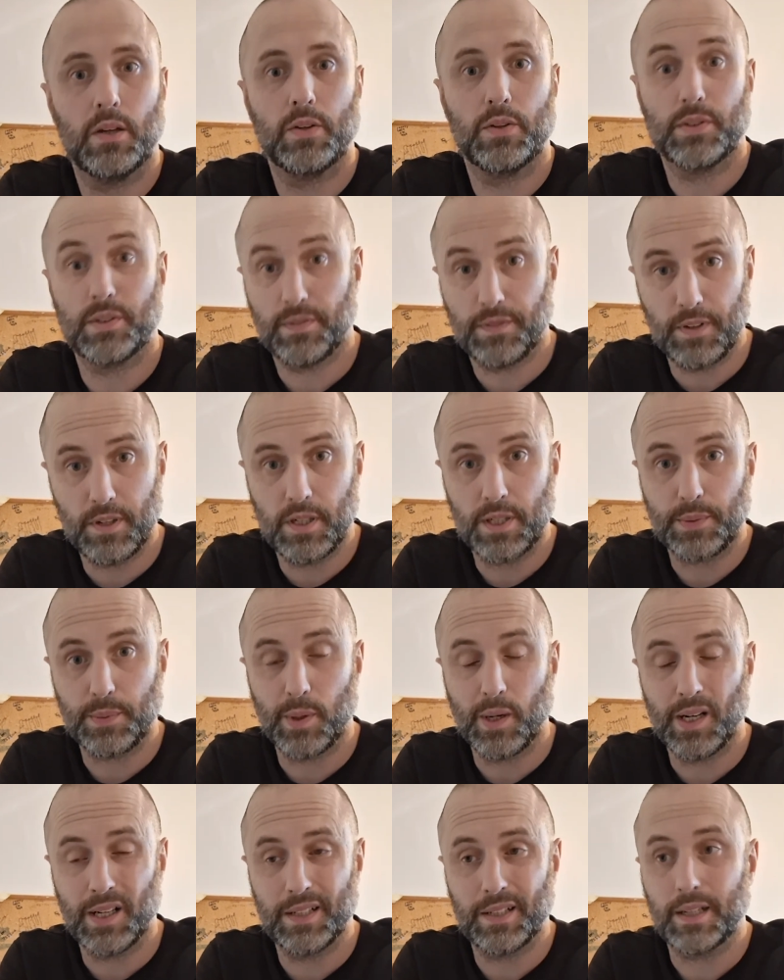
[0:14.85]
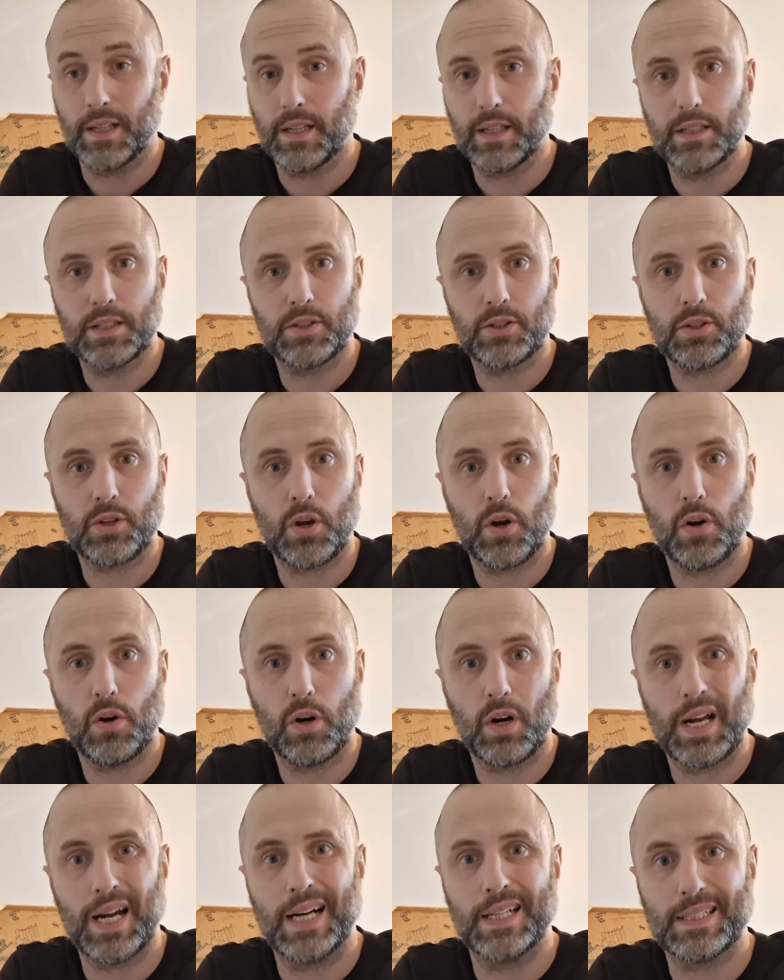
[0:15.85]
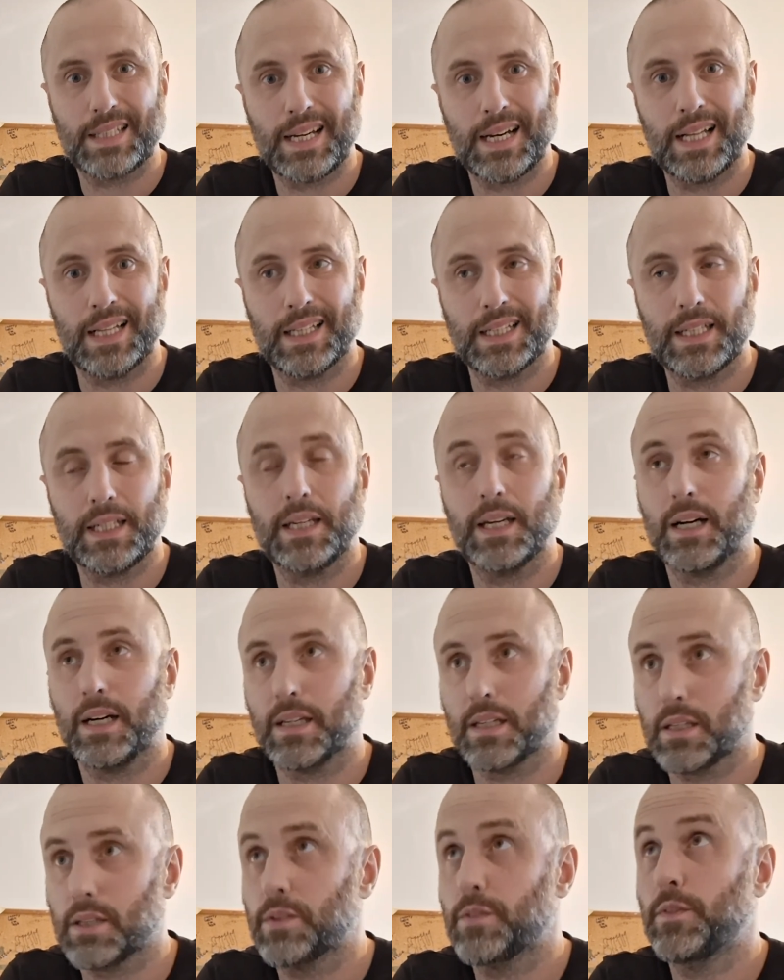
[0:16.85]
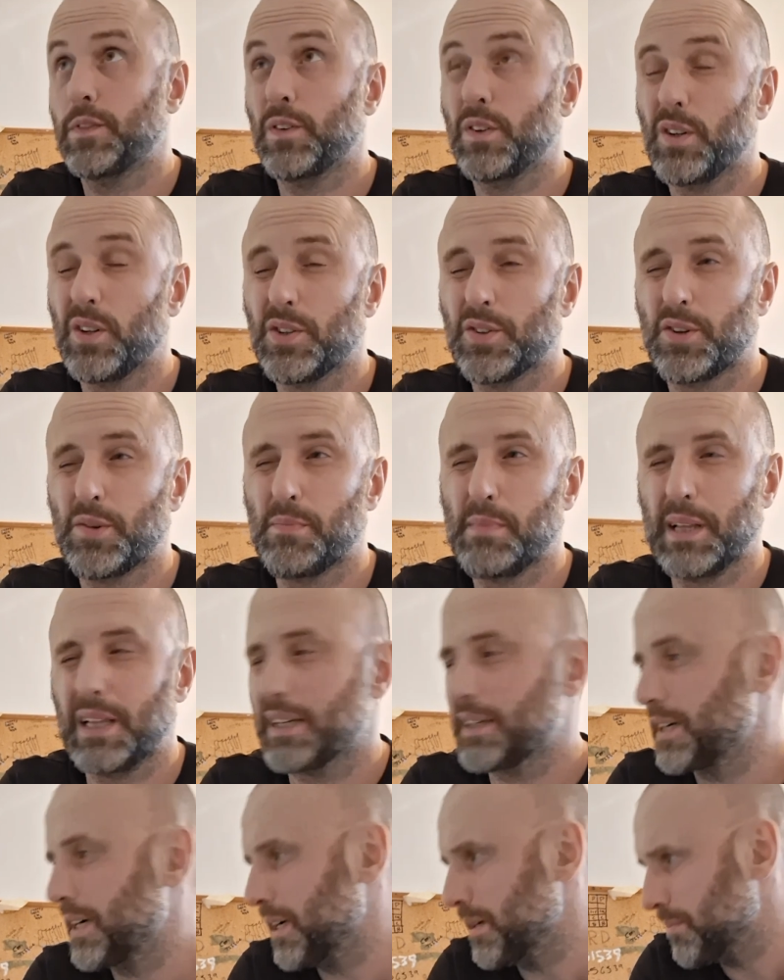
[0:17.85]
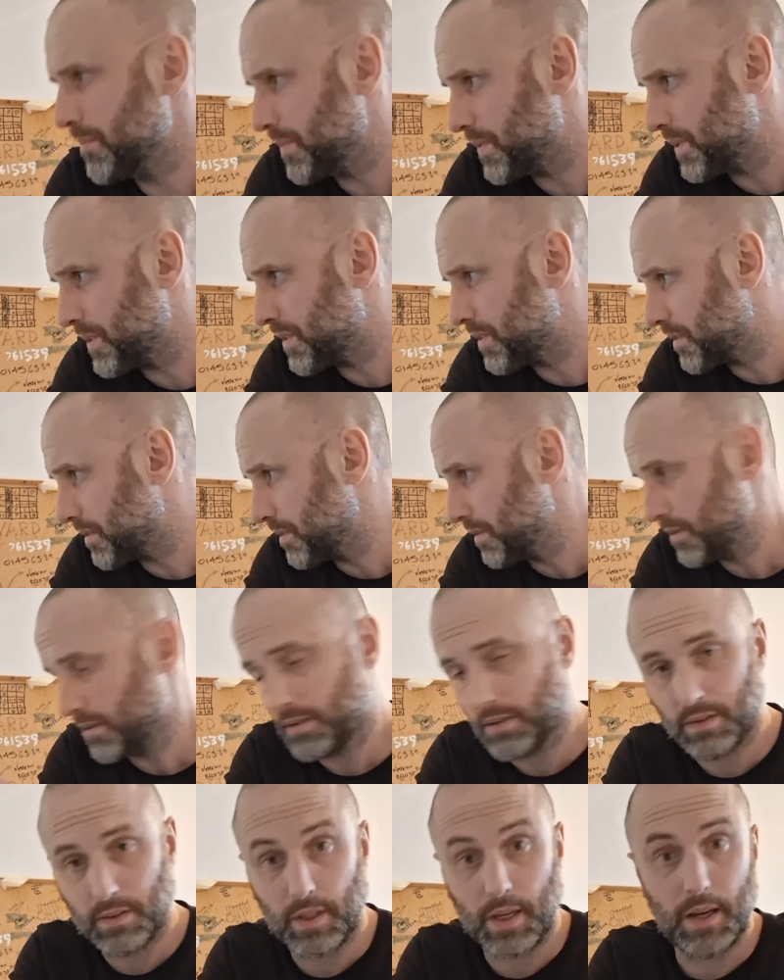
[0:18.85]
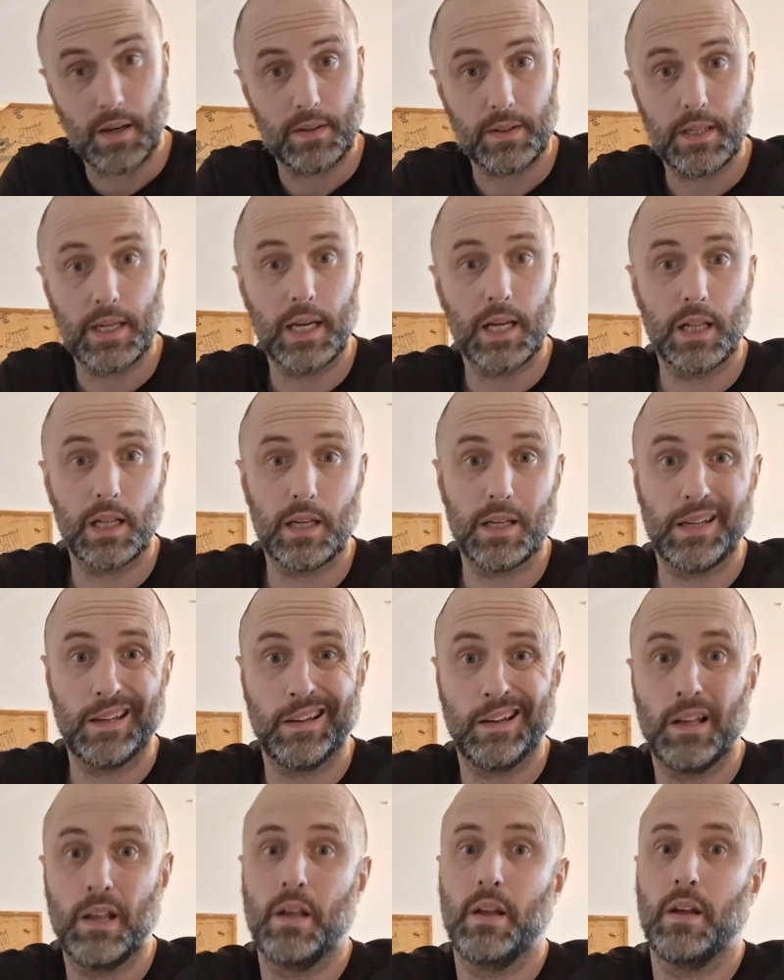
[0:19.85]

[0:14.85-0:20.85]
So first one is Tongkat Ali, and it's 400 milligrams, yeah, daily.